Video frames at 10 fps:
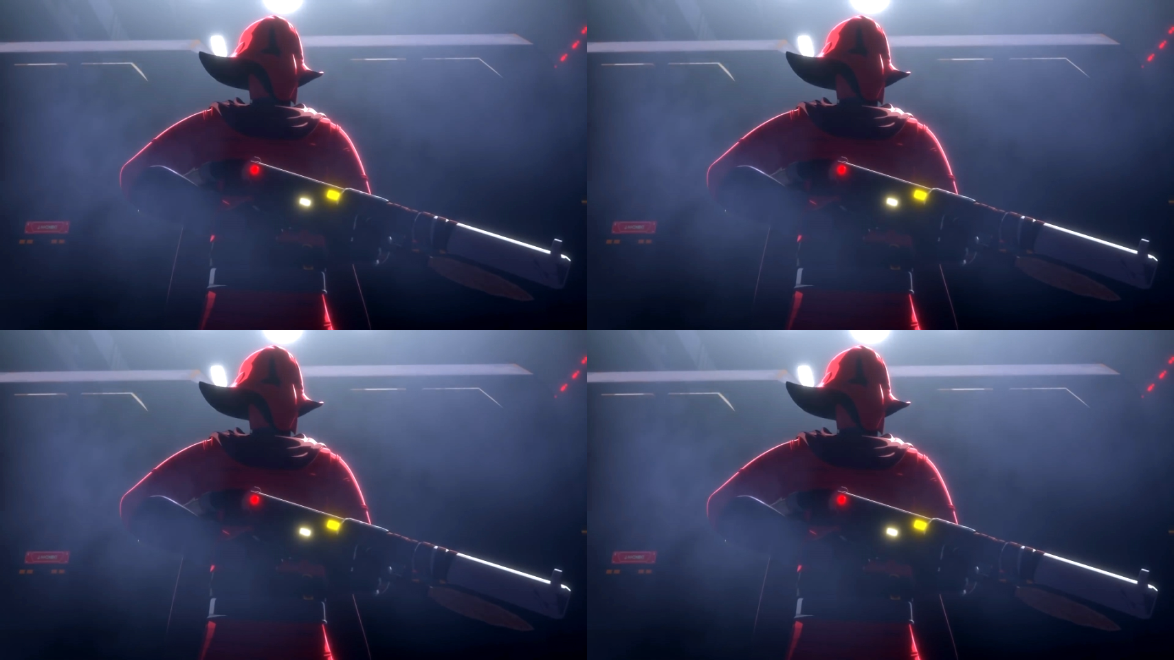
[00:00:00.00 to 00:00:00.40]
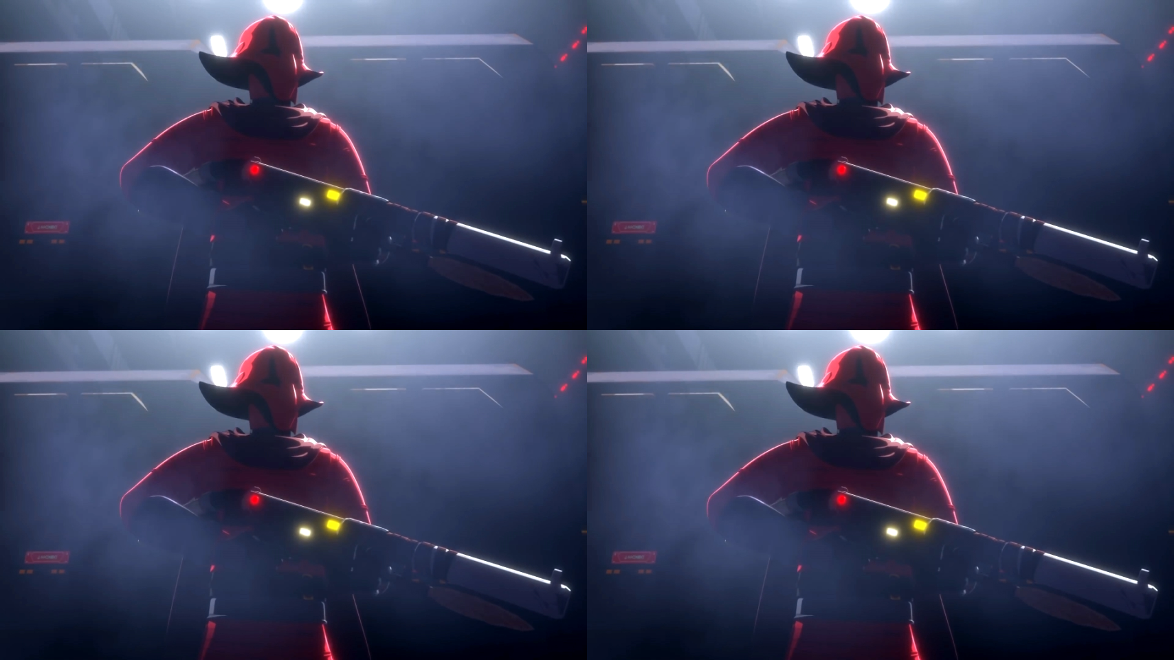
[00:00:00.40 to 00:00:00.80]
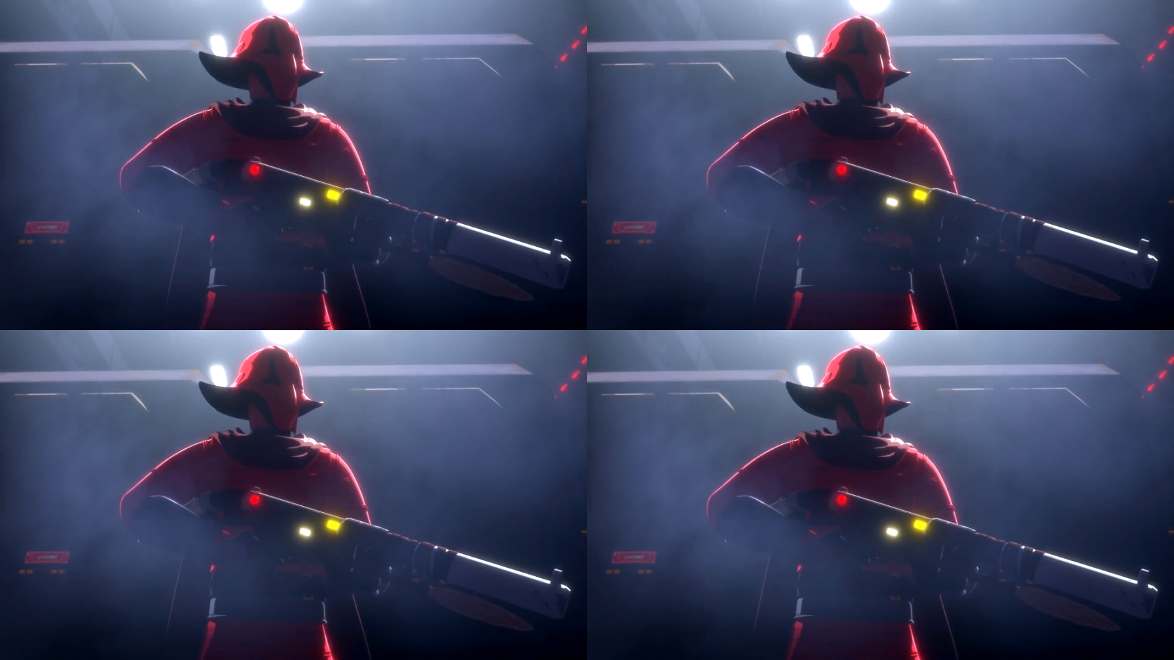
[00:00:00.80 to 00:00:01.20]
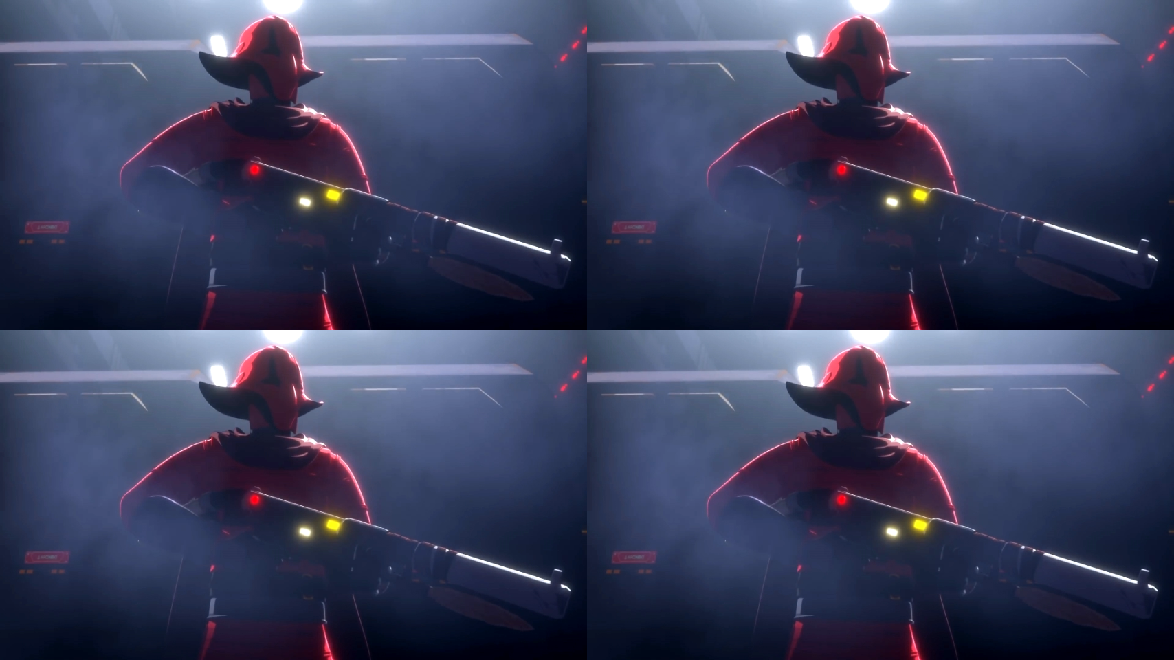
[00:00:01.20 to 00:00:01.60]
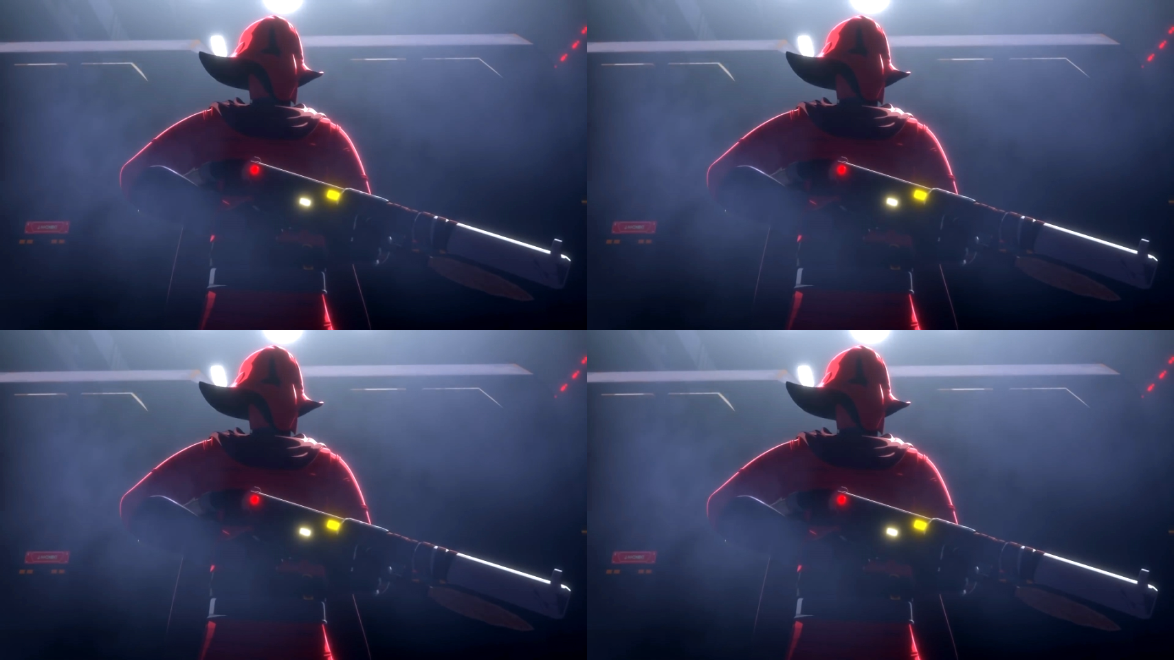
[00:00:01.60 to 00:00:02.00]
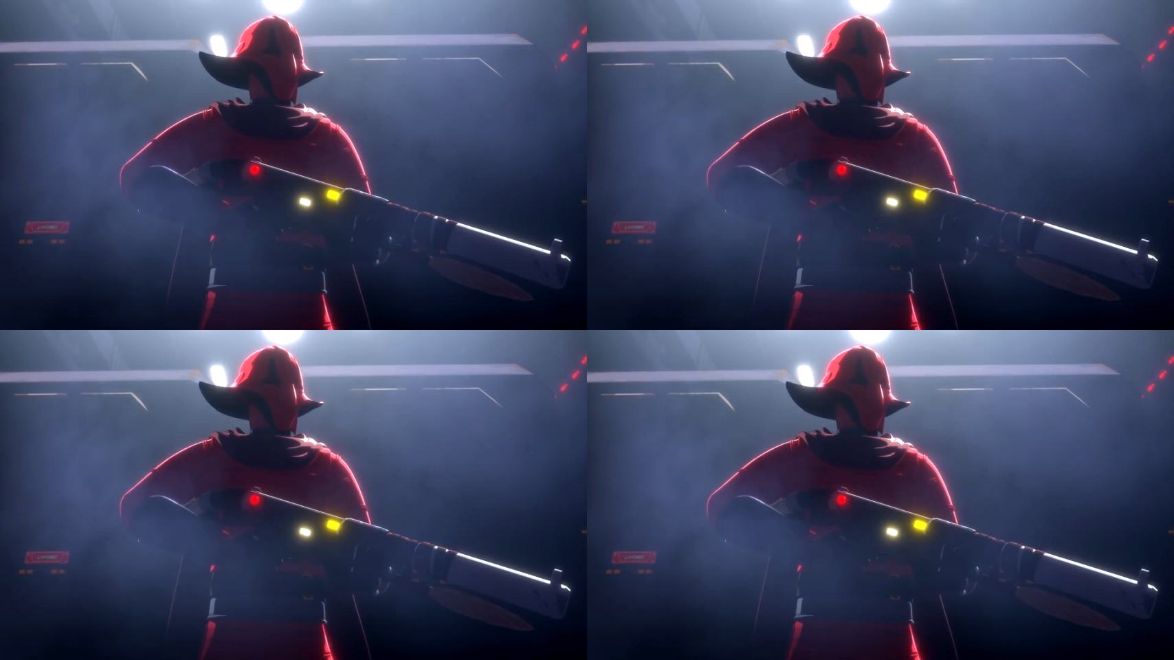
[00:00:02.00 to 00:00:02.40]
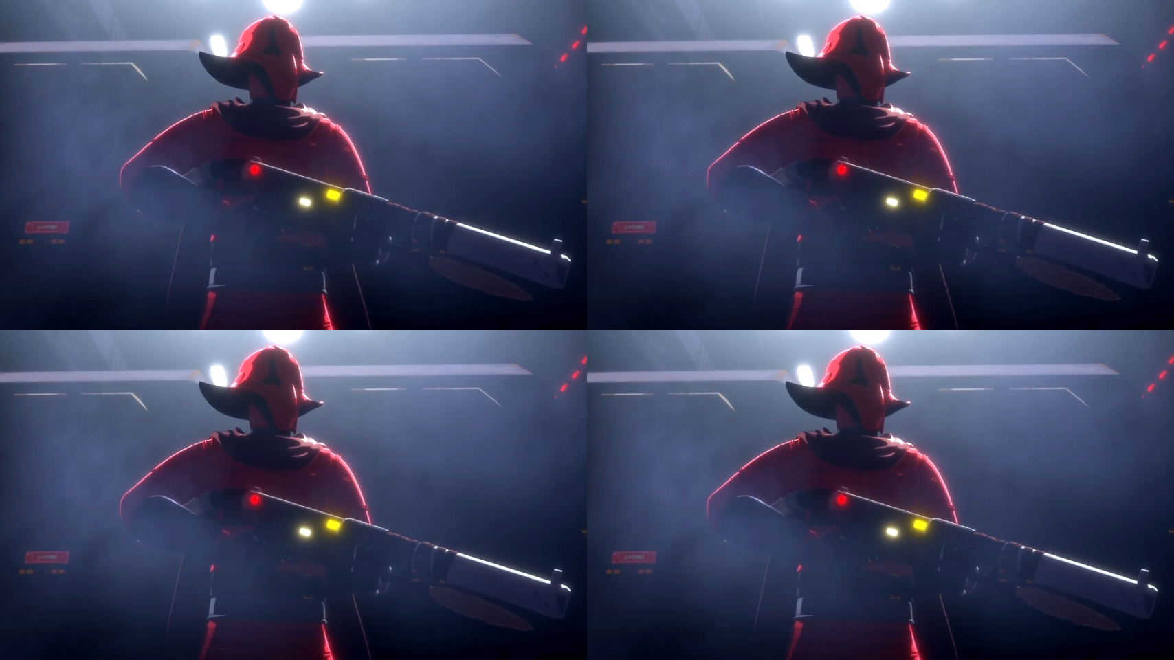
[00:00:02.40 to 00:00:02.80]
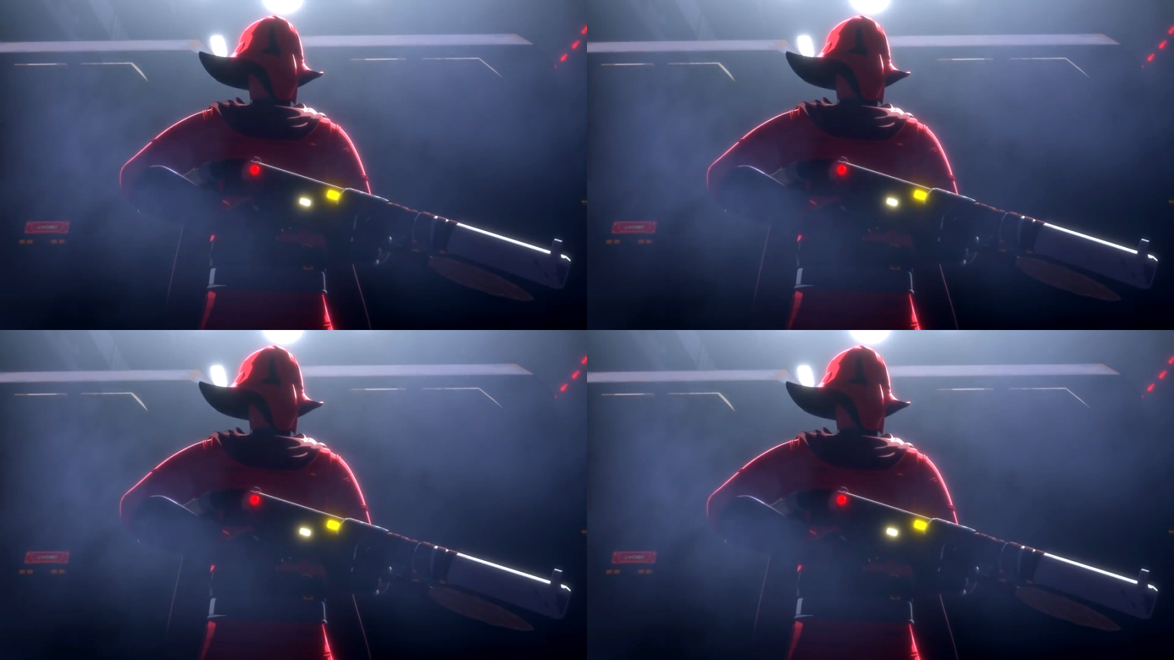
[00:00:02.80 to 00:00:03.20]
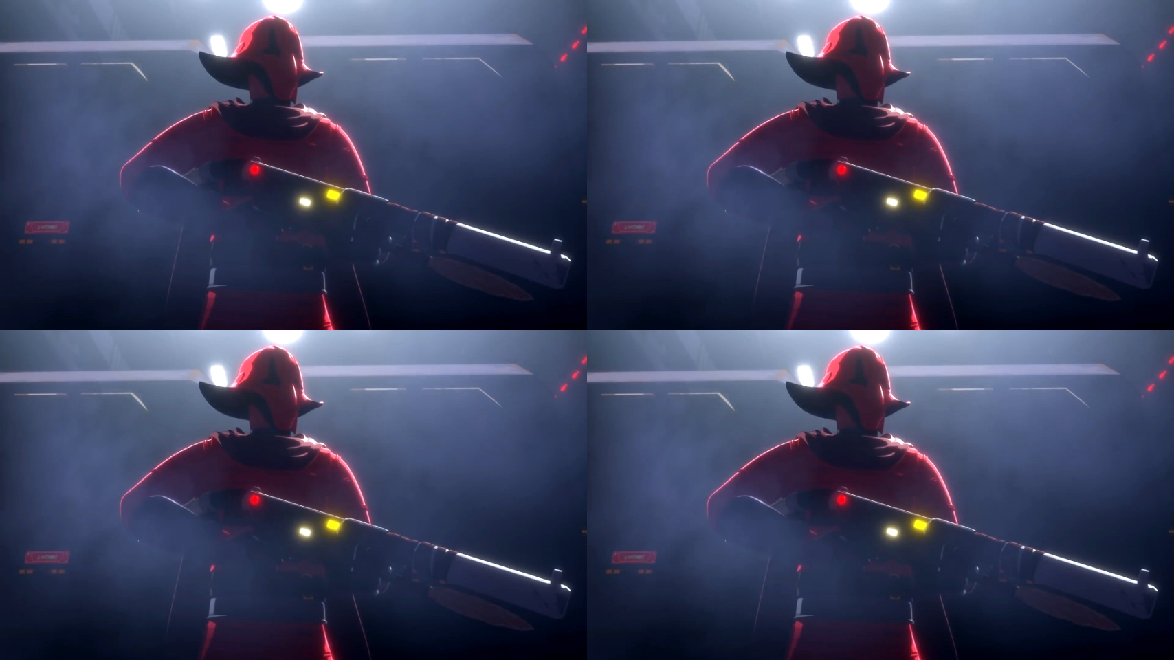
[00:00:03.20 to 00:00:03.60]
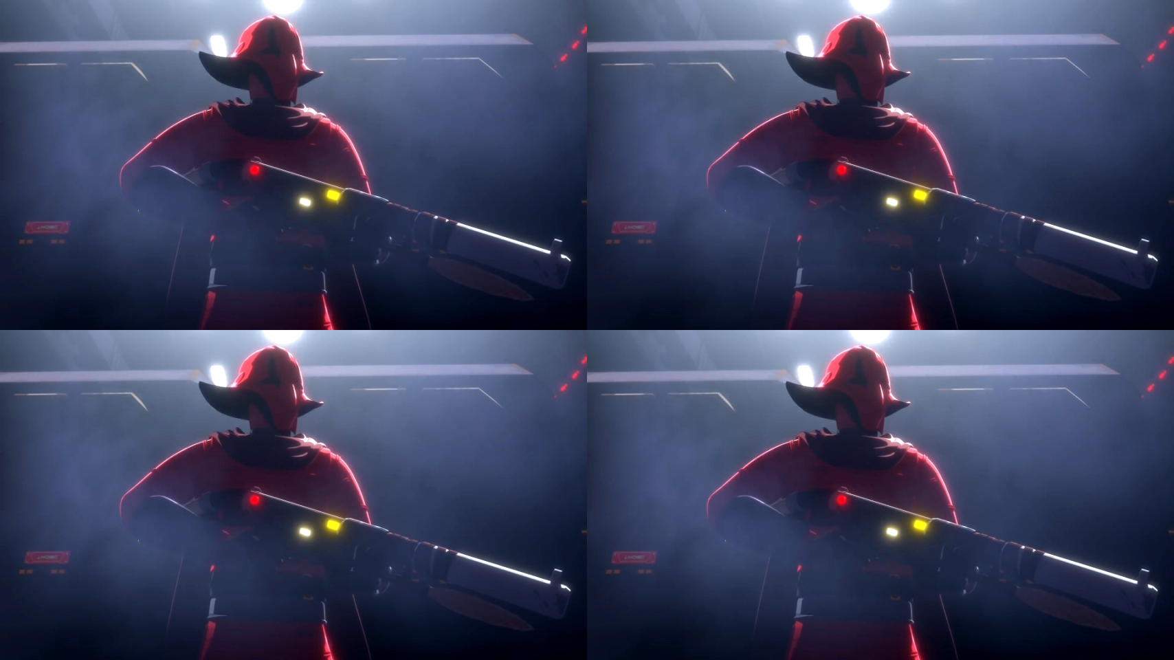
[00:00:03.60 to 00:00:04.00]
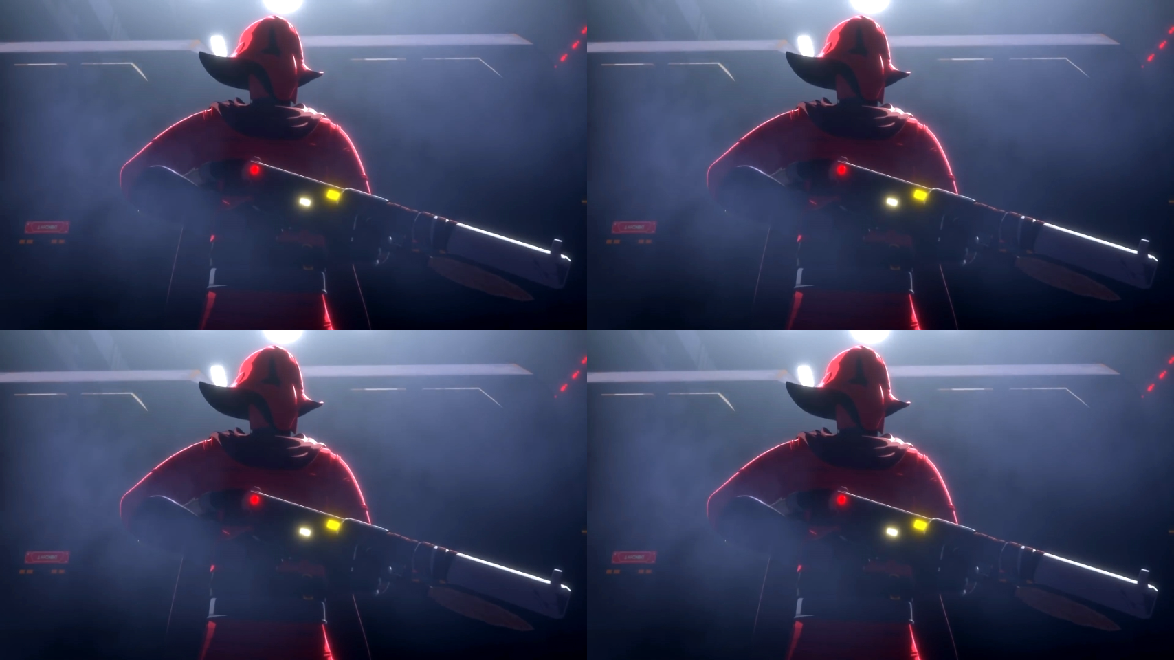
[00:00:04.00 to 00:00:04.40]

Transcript: [unreadable: no face in view]